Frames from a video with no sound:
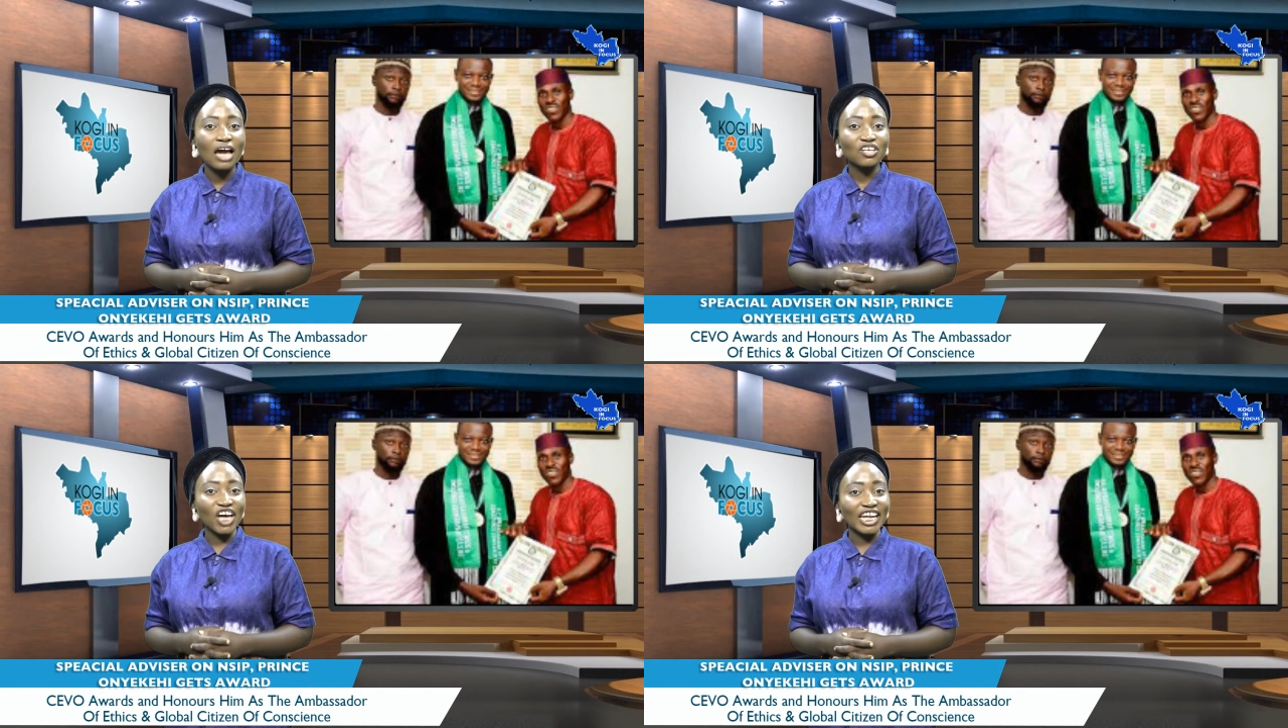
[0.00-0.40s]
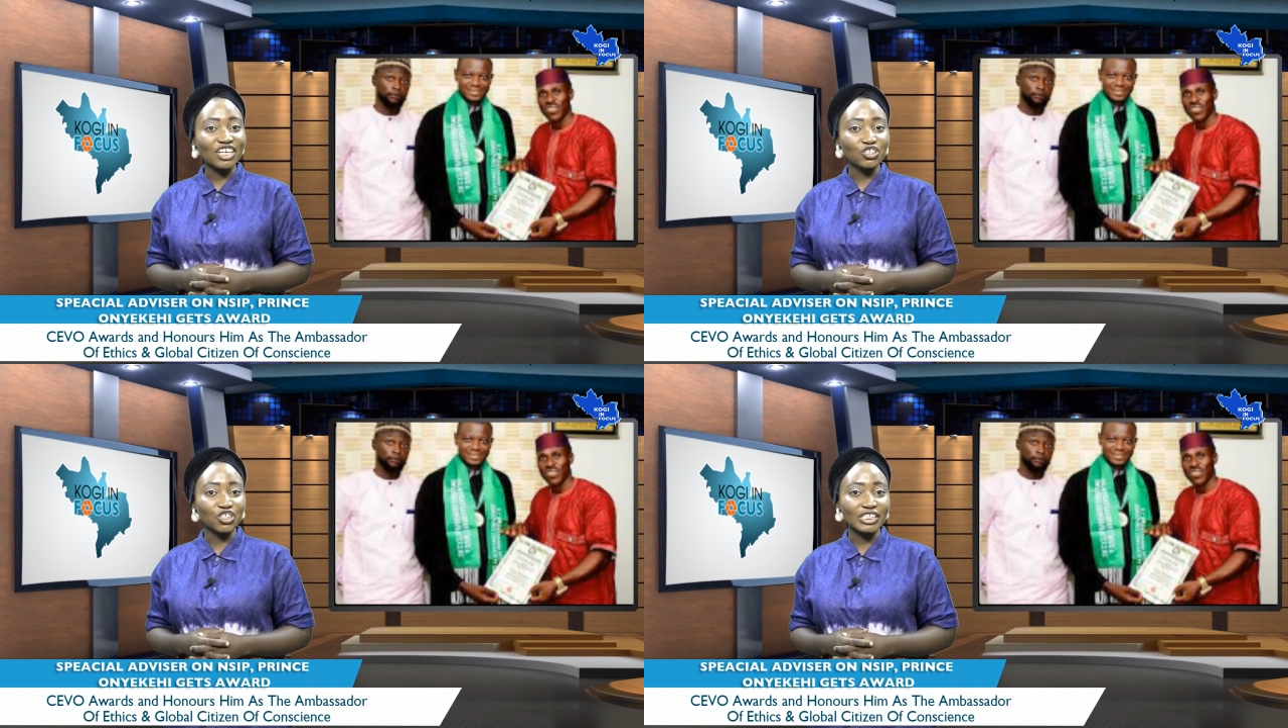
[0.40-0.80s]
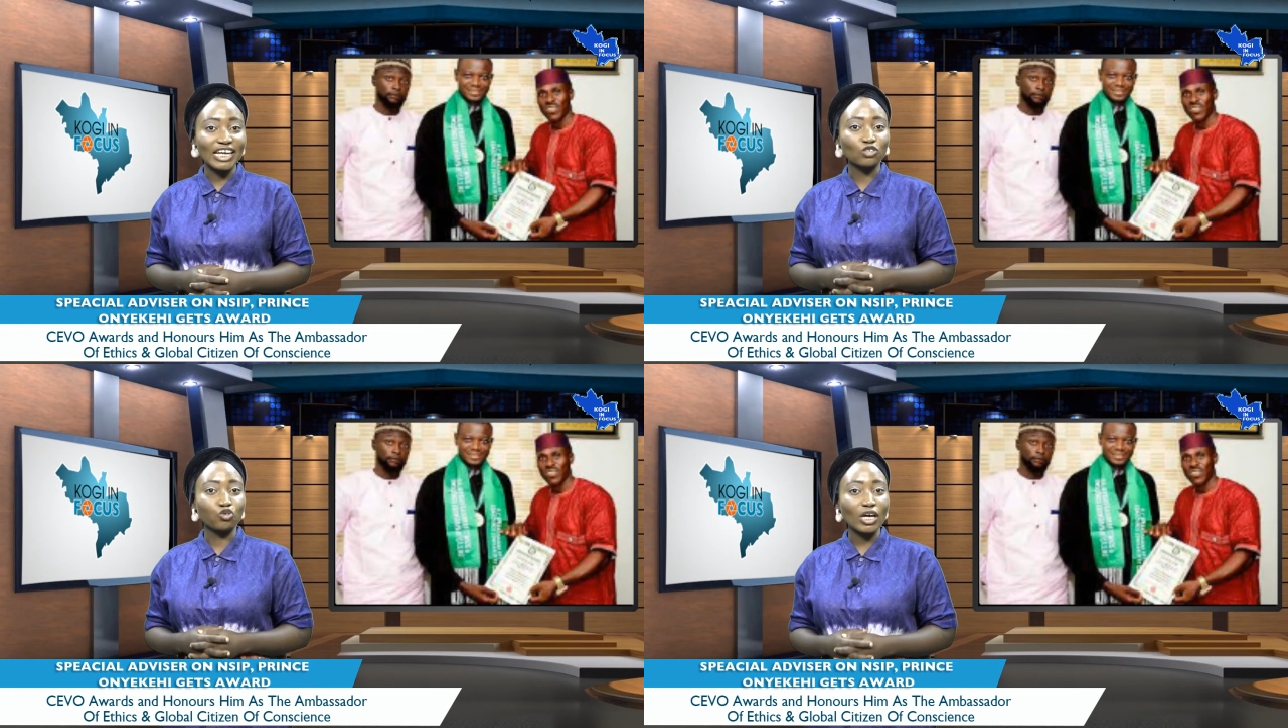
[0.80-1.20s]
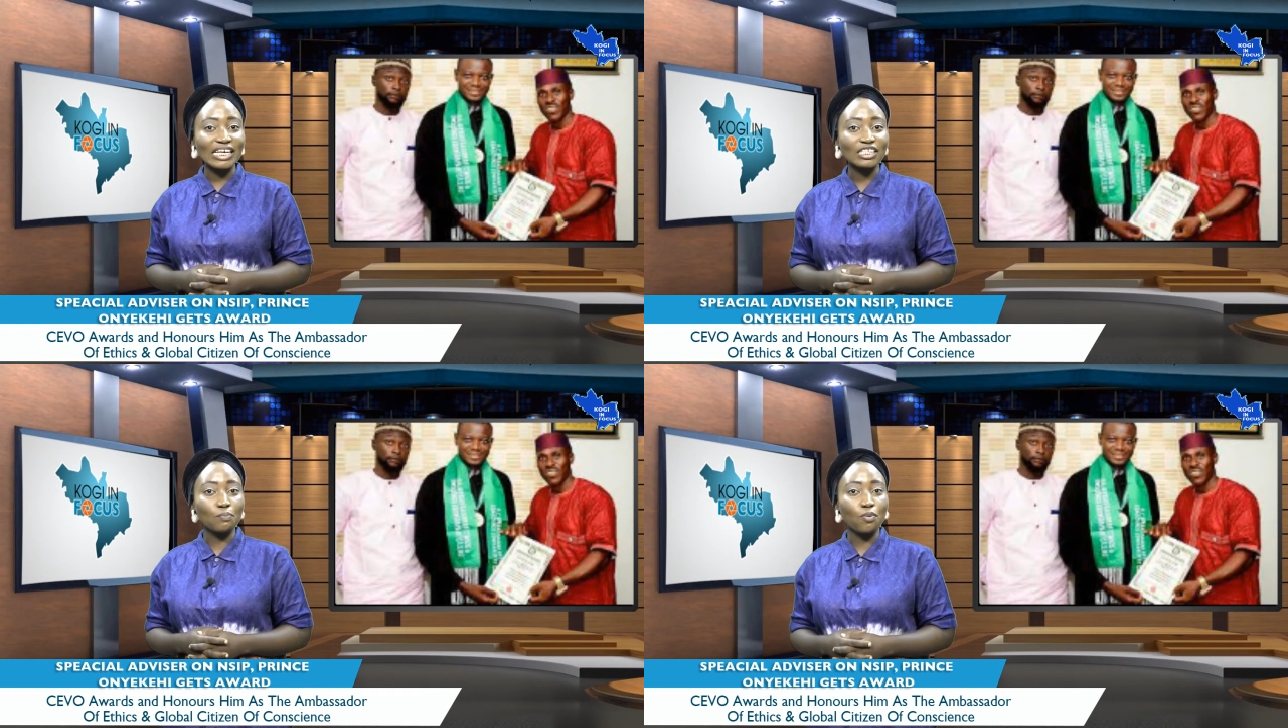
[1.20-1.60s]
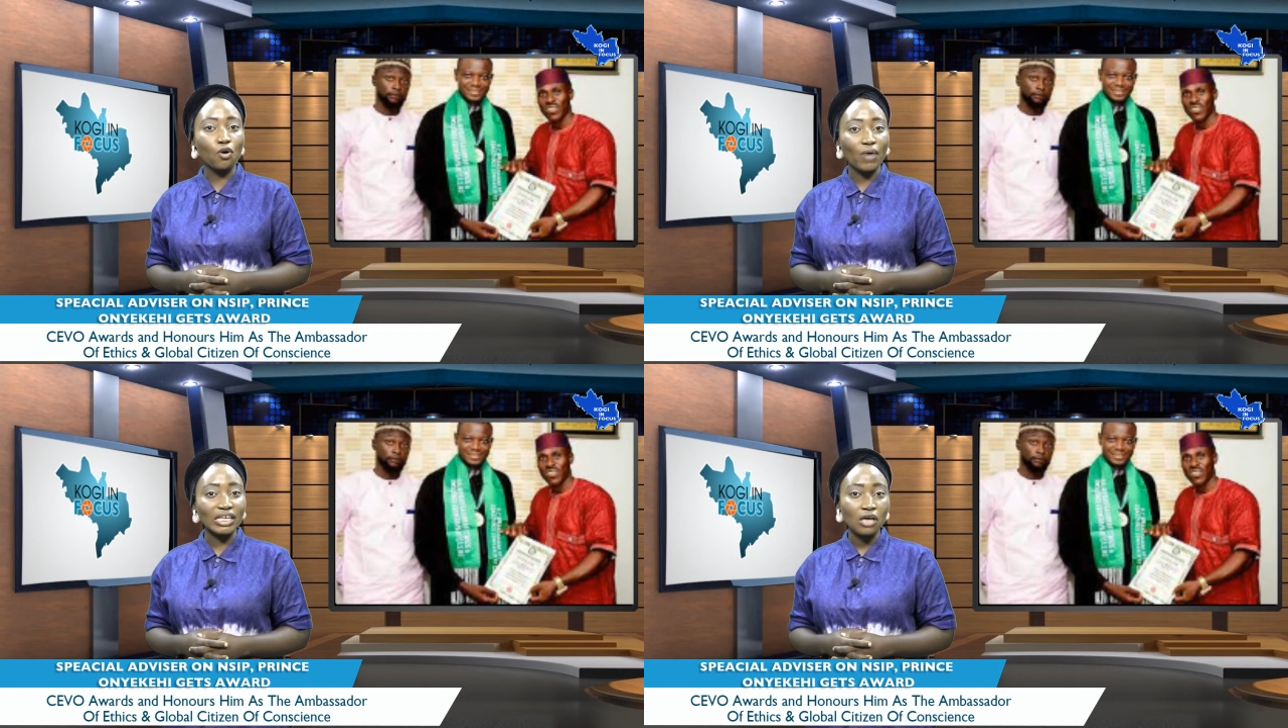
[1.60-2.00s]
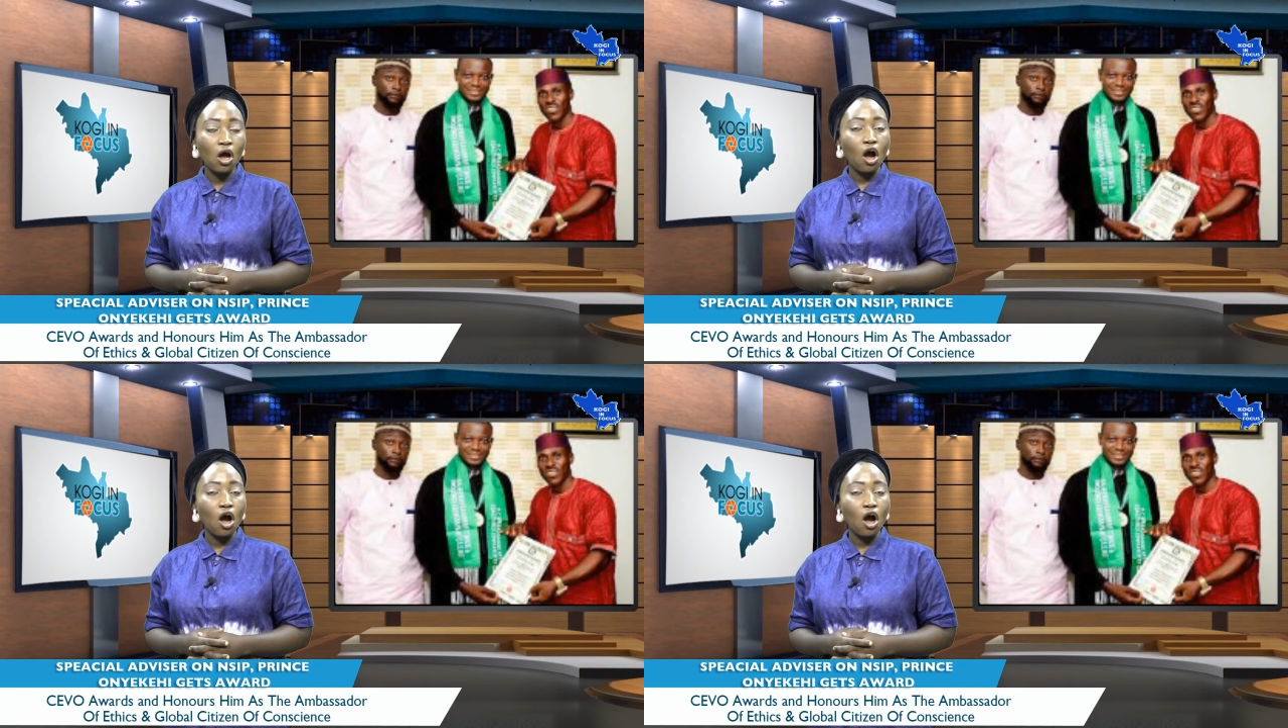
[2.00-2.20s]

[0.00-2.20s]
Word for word: challenges that thwarted the progress